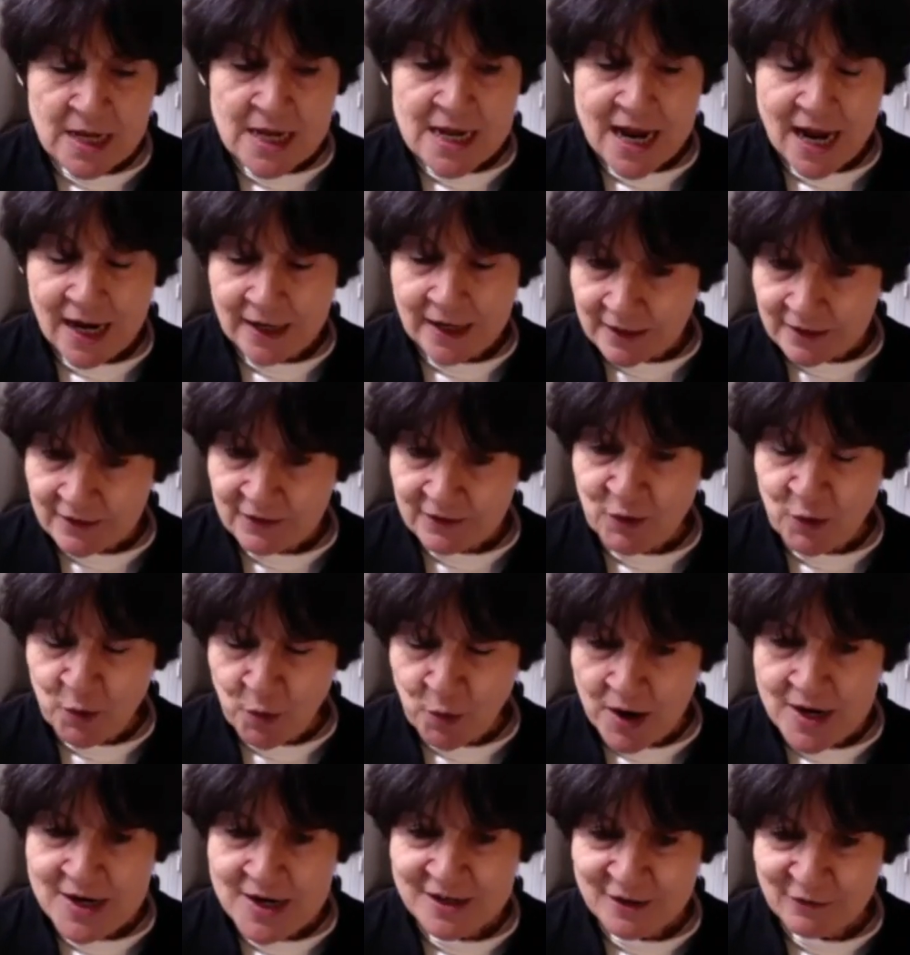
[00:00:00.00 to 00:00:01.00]
and that's
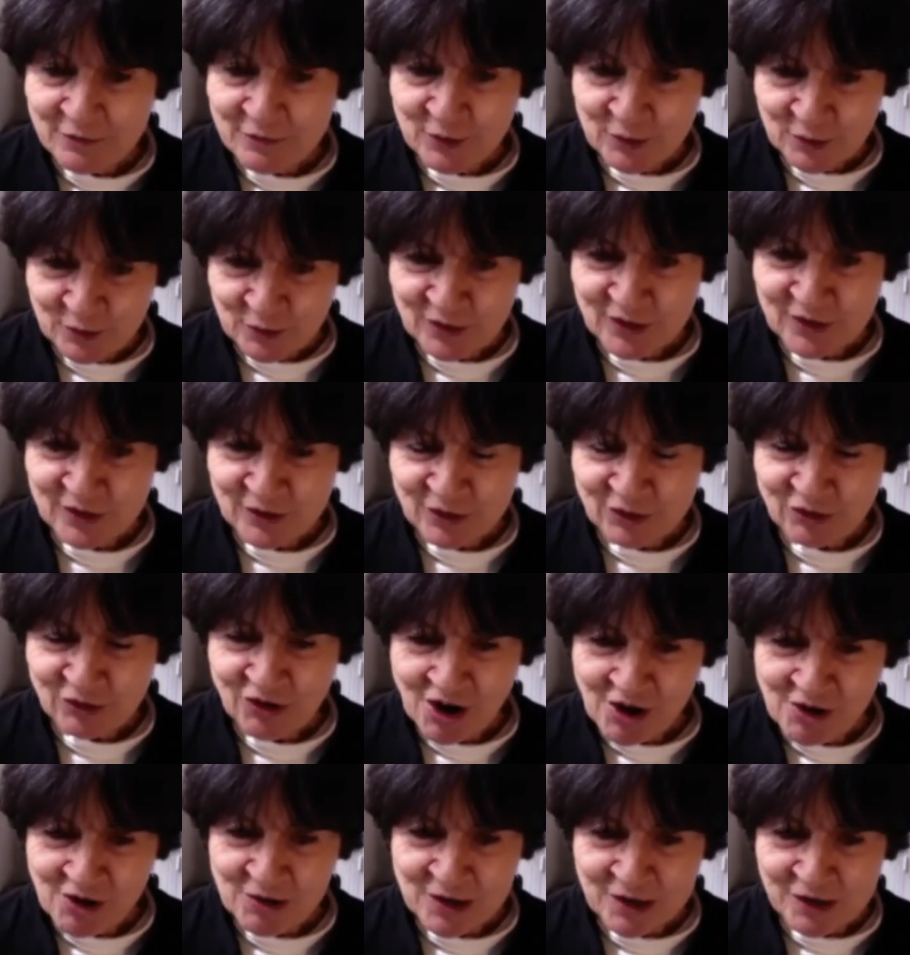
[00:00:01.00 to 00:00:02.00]
quite difficult to
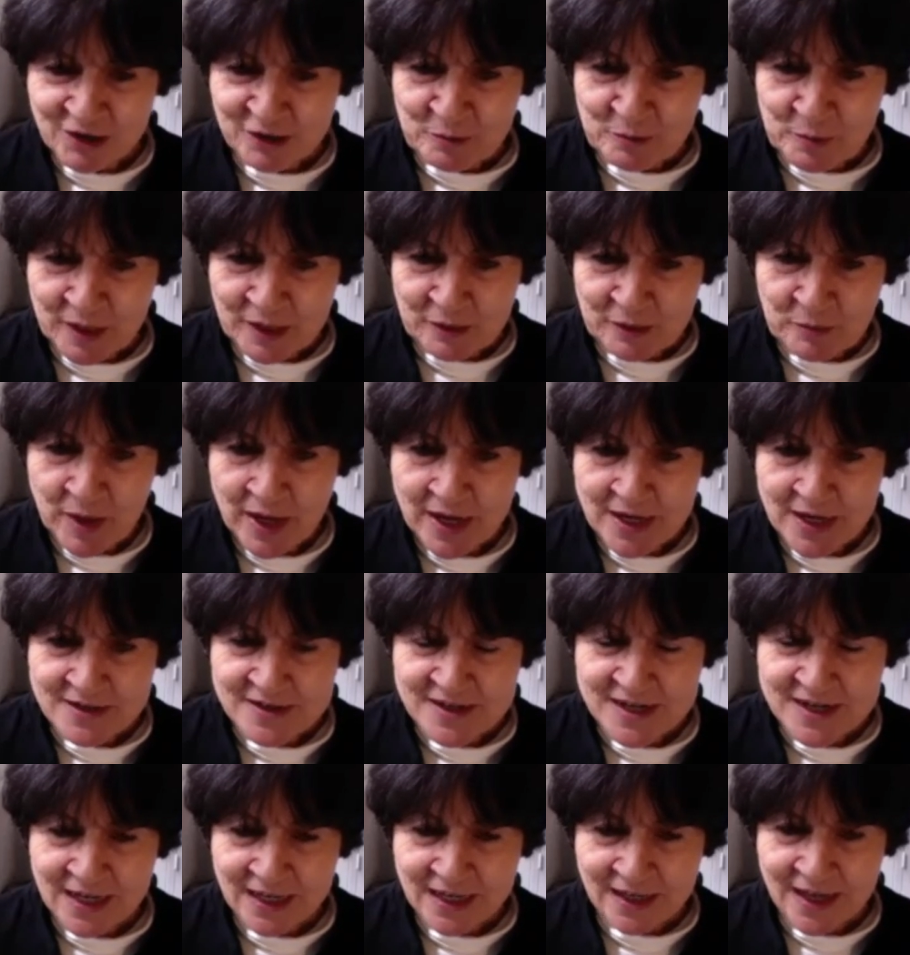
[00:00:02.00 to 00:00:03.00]
control on a big
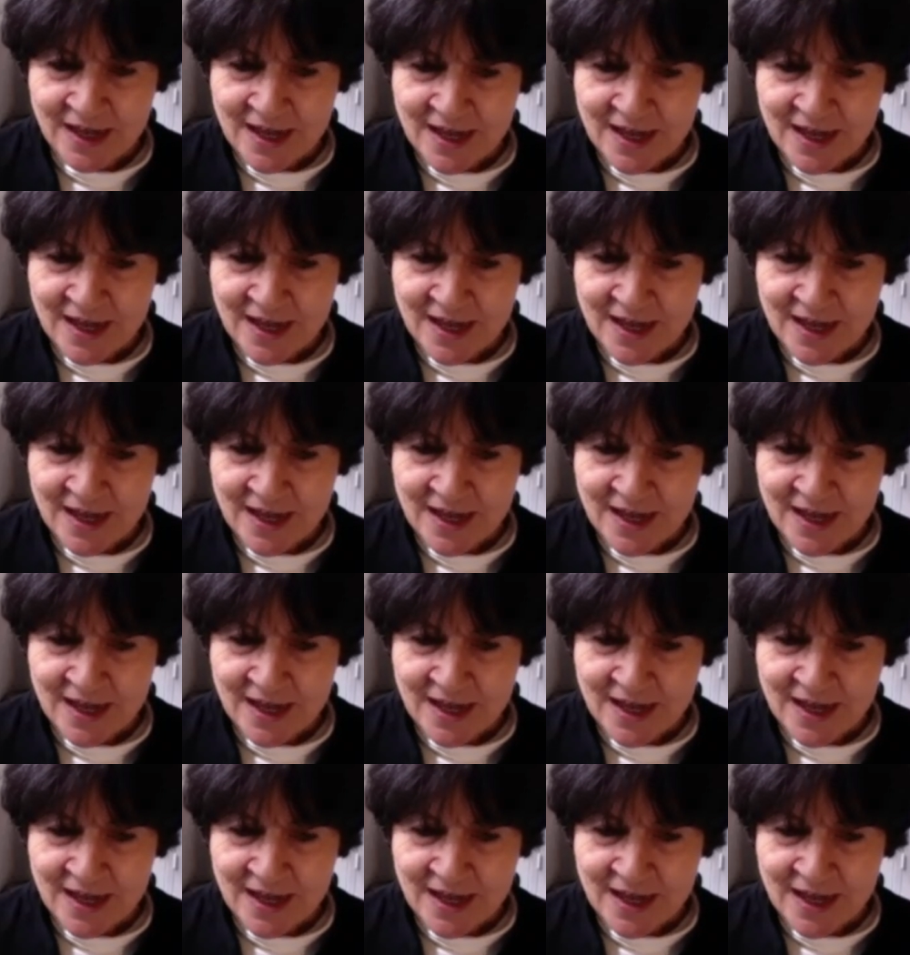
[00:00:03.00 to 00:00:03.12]
painting.